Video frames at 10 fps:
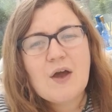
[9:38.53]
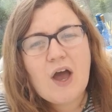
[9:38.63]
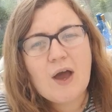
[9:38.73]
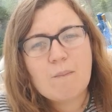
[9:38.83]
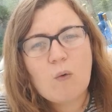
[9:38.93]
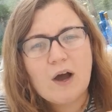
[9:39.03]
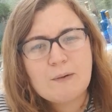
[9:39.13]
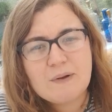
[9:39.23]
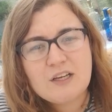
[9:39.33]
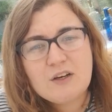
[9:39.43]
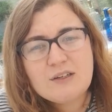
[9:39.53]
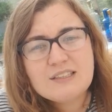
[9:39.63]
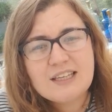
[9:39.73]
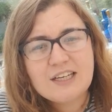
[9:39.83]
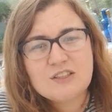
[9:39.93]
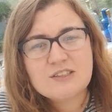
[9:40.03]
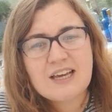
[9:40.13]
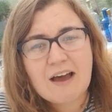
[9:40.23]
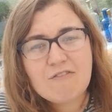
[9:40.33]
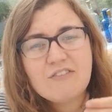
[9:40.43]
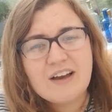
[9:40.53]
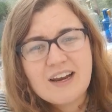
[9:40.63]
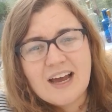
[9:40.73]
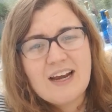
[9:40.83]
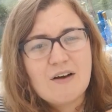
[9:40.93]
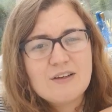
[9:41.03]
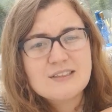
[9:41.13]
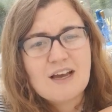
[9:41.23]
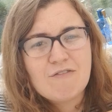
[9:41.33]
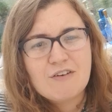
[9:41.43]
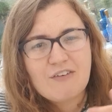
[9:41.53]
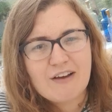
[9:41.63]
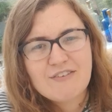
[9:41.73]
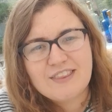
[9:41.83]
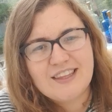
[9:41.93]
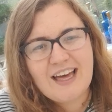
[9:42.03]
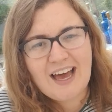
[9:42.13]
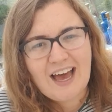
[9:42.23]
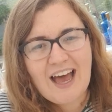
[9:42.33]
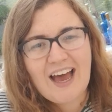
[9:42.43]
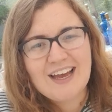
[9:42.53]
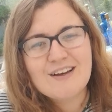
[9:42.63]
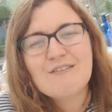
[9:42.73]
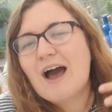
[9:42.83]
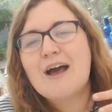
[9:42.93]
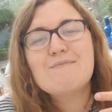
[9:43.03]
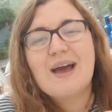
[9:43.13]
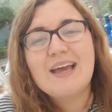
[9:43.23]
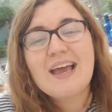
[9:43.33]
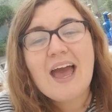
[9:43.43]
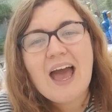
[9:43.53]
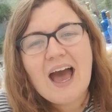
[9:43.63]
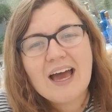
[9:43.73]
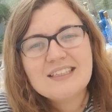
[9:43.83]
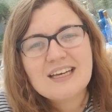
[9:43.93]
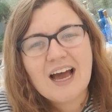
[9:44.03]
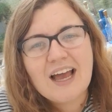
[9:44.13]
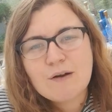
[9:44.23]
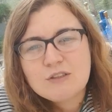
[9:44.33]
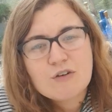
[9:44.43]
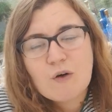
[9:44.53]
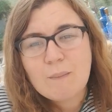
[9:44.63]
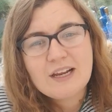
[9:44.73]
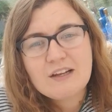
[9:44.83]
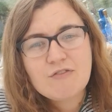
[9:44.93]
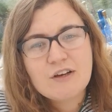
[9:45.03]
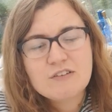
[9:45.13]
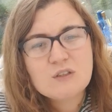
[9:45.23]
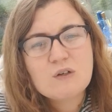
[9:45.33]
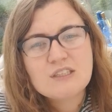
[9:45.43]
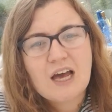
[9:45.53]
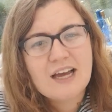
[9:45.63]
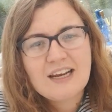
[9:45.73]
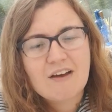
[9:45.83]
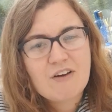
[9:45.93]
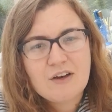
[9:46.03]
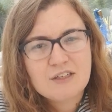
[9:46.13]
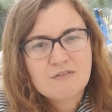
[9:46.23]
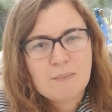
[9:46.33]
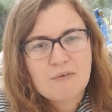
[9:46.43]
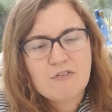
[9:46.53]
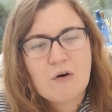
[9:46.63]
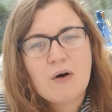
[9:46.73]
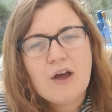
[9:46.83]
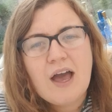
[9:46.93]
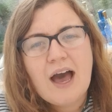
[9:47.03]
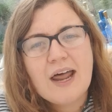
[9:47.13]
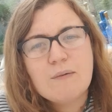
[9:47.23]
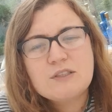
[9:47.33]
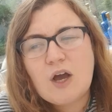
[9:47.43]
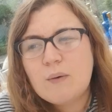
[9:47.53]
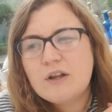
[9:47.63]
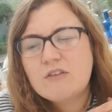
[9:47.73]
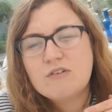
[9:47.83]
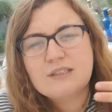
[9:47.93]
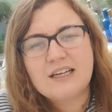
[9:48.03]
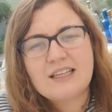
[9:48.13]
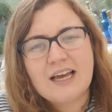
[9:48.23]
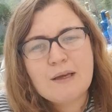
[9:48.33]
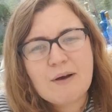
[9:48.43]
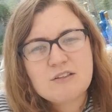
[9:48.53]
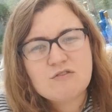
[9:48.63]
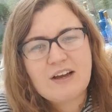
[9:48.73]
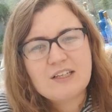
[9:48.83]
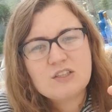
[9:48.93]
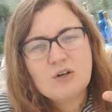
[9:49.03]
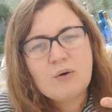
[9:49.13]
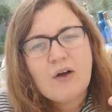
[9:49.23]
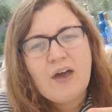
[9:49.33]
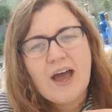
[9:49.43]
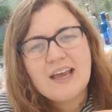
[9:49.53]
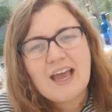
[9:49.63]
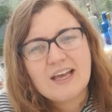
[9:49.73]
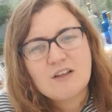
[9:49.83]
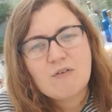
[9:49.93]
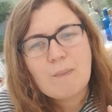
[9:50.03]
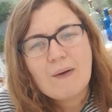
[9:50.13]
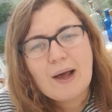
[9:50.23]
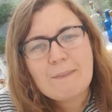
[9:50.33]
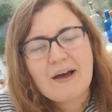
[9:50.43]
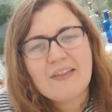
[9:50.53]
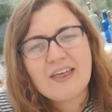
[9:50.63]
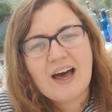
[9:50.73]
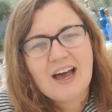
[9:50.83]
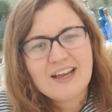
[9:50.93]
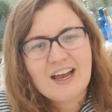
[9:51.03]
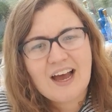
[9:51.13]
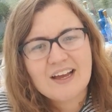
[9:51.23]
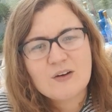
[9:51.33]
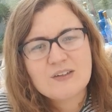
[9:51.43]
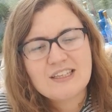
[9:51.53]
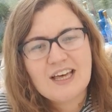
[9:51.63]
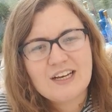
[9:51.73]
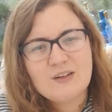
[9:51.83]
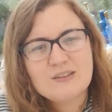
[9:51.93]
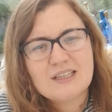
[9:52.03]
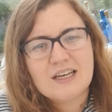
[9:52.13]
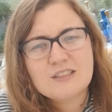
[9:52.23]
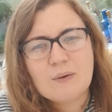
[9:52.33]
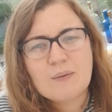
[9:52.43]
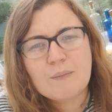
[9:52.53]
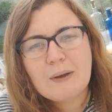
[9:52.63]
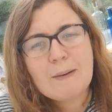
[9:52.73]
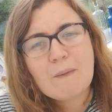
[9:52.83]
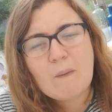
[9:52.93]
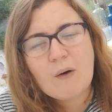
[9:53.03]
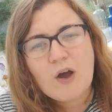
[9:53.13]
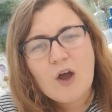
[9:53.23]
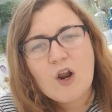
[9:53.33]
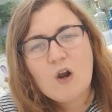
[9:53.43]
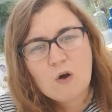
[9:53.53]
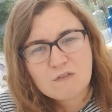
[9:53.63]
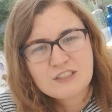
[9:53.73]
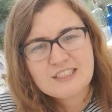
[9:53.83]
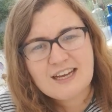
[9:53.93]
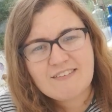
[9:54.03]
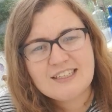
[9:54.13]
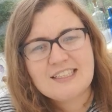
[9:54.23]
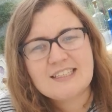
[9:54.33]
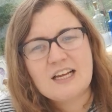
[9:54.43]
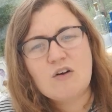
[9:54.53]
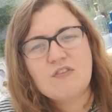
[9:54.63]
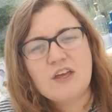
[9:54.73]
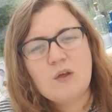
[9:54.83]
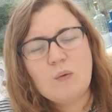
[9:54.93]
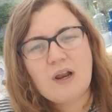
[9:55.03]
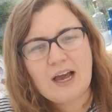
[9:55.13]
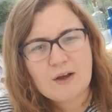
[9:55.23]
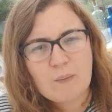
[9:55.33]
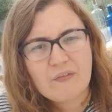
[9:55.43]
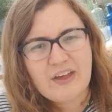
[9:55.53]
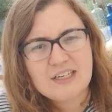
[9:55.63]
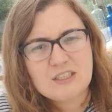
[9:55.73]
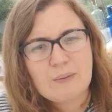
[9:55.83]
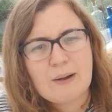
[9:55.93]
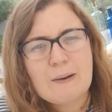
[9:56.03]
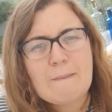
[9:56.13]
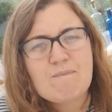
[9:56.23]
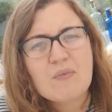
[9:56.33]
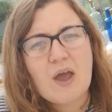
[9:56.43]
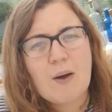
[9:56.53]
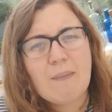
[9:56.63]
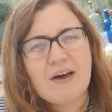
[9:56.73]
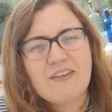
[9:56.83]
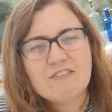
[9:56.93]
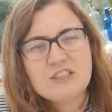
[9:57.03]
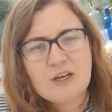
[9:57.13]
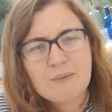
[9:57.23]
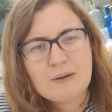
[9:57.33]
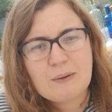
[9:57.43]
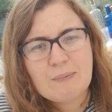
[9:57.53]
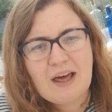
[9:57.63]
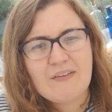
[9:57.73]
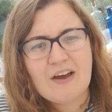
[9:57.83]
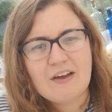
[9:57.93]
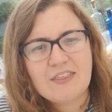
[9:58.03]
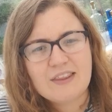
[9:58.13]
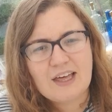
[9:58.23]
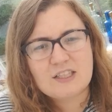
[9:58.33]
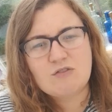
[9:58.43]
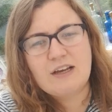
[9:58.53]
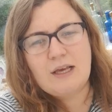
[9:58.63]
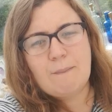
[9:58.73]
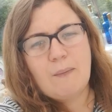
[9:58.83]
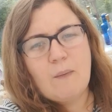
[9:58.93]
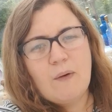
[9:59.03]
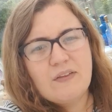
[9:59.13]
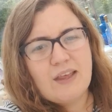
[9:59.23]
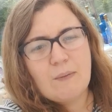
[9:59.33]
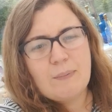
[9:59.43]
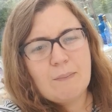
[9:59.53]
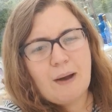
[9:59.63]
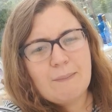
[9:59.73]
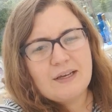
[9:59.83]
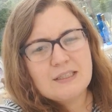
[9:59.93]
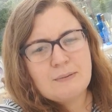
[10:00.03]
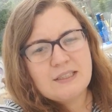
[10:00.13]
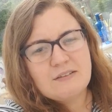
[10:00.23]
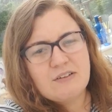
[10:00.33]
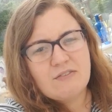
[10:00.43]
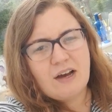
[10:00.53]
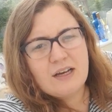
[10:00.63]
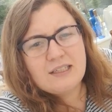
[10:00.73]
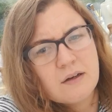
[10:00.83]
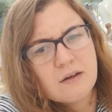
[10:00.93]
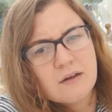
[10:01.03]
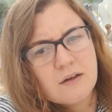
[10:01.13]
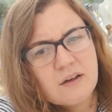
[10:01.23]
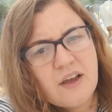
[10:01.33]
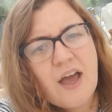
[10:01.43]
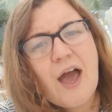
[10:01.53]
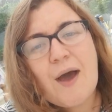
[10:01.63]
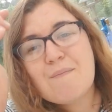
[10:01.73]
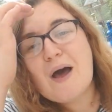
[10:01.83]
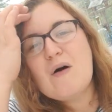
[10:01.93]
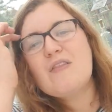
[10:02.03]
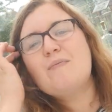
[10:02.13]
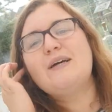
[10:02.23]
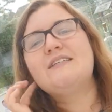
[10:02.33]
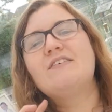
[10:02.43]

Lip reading: what had been used, and they'd used Canva, and I now use Canva for everything that I make, and it was a completely free resource, and I'd never heard of it before. And it was only through sending that email to Rachel and getting the reply back that I could then use that. So people love to share ideas. They love that you like what they're doing. and there are so many people out there. I think that's really important. That would be my biggest piece of advice. My other piece of